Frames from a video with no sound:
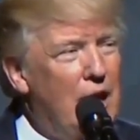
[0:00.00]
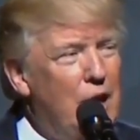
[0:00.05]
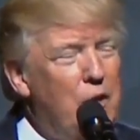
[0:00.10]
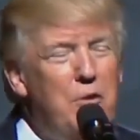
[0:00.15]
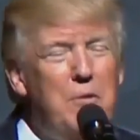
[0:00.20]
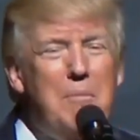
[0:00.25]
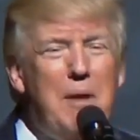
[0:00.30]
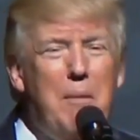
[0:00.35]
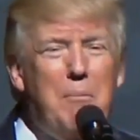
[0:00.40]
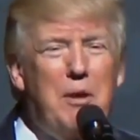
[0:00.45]

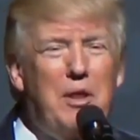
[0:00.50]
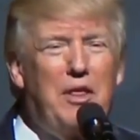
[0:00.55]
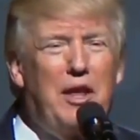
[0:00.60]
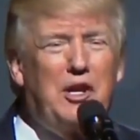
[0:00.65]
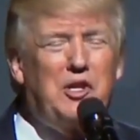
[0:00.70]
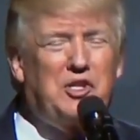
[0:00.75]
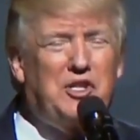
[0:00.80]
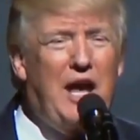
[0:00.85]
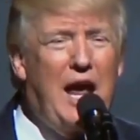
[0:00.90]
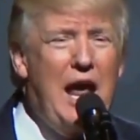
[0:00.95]
And remember
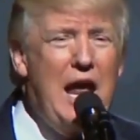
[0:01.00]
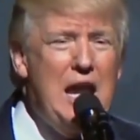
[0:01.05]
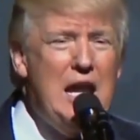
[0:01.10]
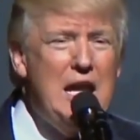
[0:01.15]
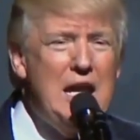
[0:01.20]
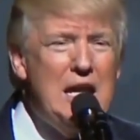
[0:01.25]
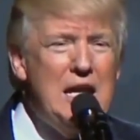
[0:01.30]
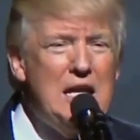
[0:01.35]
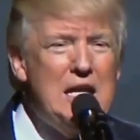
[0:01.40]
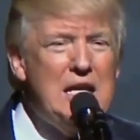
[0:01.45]
they
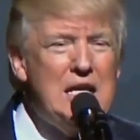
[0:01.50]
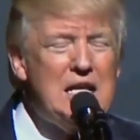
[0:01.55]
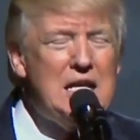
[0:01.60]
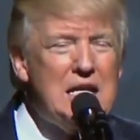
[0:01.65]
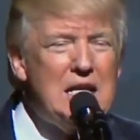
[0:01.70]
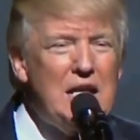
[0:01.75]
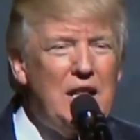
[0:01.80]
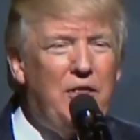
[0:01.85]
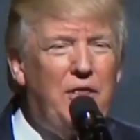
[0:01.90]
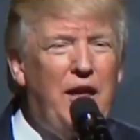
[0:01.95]
said,
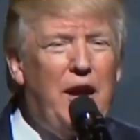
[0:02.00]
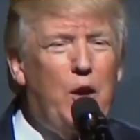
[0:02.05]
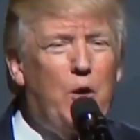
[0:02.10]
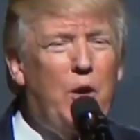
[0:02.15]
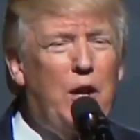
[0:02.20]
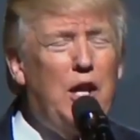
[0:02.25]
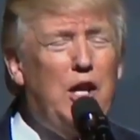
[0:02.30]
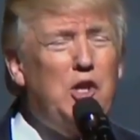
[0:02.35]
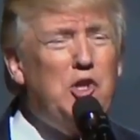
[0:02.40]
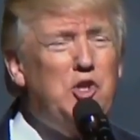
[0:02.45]

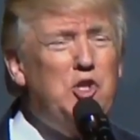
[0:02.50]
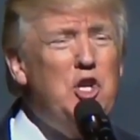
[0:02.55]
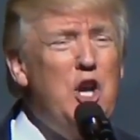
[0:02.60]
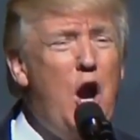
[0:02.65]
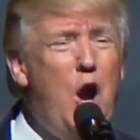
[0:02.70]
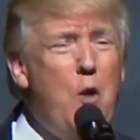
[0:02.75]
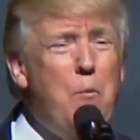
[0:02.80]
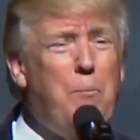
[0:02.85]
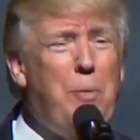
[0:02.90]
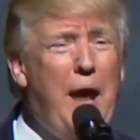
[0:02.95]
there is
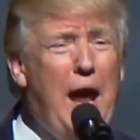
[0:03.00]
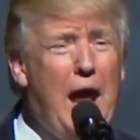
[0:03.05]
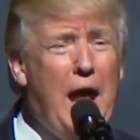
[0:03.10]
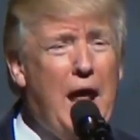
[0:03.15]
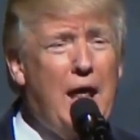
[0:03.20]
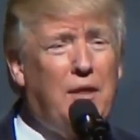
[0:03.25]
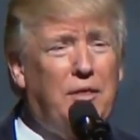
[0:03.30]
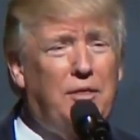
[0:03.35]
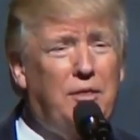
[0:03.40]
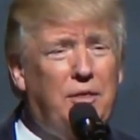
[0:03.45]
no
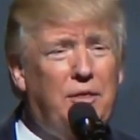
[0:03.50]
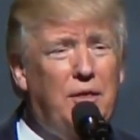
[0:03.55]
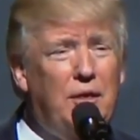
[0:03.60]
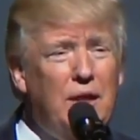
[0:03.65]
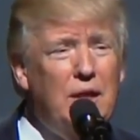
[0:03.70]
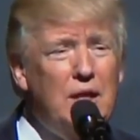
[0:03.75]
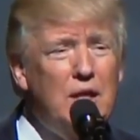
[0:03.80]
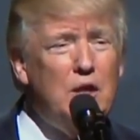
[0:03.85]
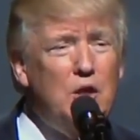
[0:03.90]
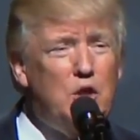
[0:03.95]
path
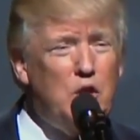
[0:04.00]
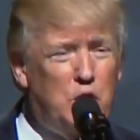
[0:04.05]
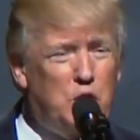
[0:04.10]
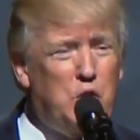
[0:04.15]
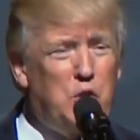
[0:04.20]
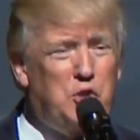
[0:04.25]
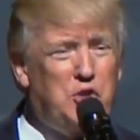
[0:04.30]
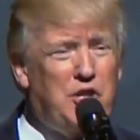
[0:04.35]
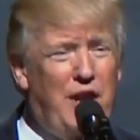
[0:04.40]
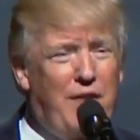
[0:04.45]
to
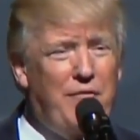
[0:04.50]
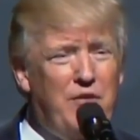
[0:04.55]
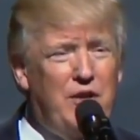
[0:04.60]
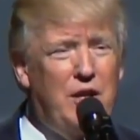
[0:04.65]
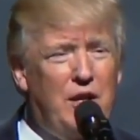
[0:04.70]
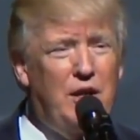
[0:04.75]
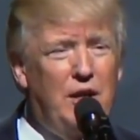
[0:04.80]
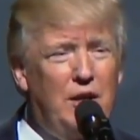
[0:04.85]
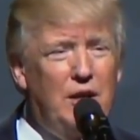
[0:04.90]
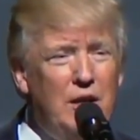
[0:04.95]

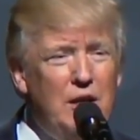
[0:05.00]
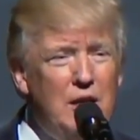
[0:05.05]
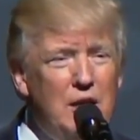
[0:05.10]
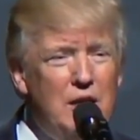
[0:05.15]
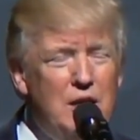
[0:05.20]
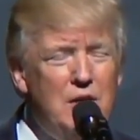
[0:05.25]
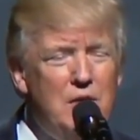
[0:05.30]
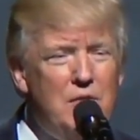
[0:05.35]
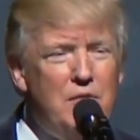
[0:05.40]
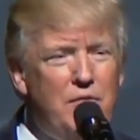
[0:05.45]
270.
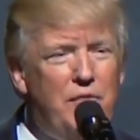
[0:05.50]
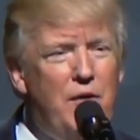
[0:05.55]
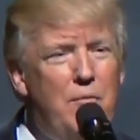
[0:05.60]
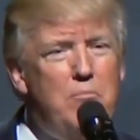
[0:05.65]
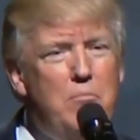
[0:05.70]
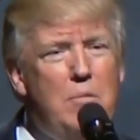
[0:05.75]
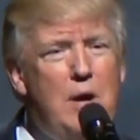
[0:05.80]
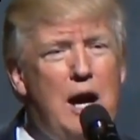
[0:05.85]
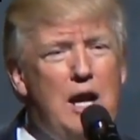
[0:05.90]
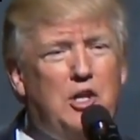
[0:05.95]
For
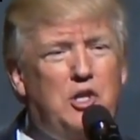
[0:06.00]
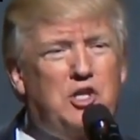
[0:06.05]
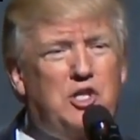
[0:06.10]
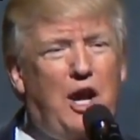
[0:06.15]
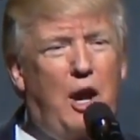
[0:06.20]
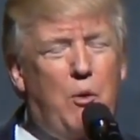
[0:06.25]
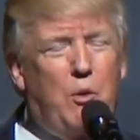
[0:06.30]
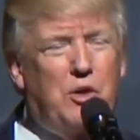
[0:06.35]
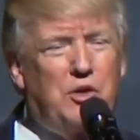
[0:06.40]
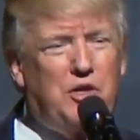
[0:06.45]

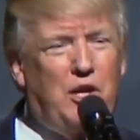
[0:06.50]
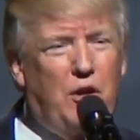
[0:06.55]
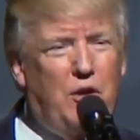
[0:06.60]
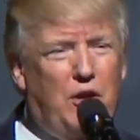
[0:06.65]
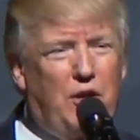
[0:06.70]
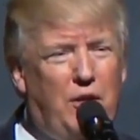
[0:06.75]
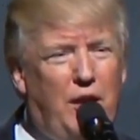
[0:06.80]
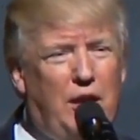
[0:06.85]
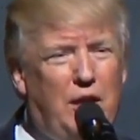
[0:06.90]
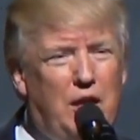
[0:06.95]
months I was
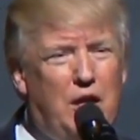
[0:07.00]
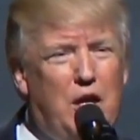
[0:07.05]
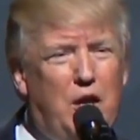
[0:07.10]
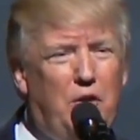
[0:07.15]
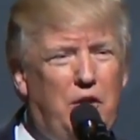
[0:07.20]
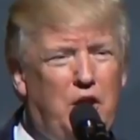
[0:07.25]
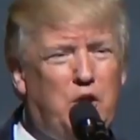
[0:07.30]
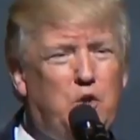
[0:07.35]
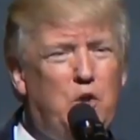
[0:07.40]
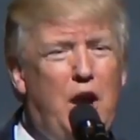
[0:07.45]
hearing that. You
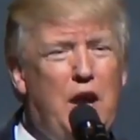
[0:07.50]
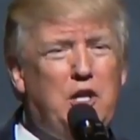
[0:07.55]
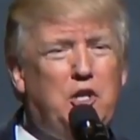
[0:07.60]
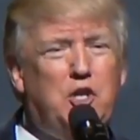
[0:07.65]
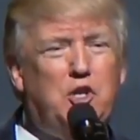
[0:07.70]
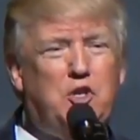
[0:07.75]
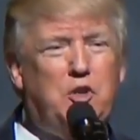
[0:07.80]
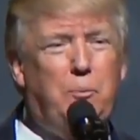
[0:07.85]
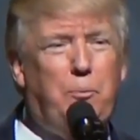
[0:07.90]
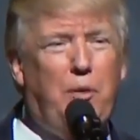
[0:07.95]
know, they're trying
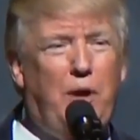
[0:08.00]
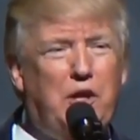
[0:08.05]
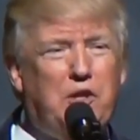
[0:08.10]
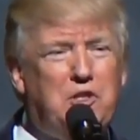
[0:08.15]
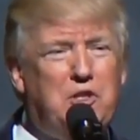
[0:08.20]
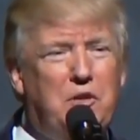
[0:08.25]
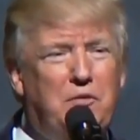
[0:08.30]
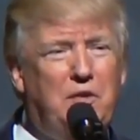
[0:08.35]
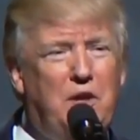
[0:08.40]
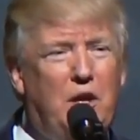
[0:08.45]
to
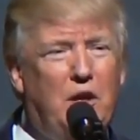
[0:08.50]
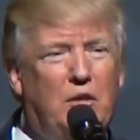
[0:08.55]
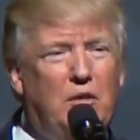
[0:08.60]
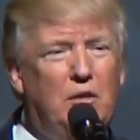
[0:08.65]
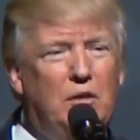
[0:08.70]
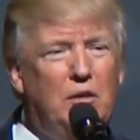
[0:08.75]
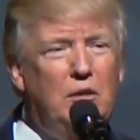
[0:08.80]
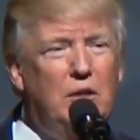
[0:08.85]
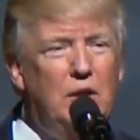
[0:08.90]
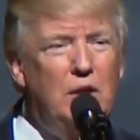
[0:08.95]
suppress the
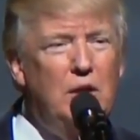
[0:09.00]
vote.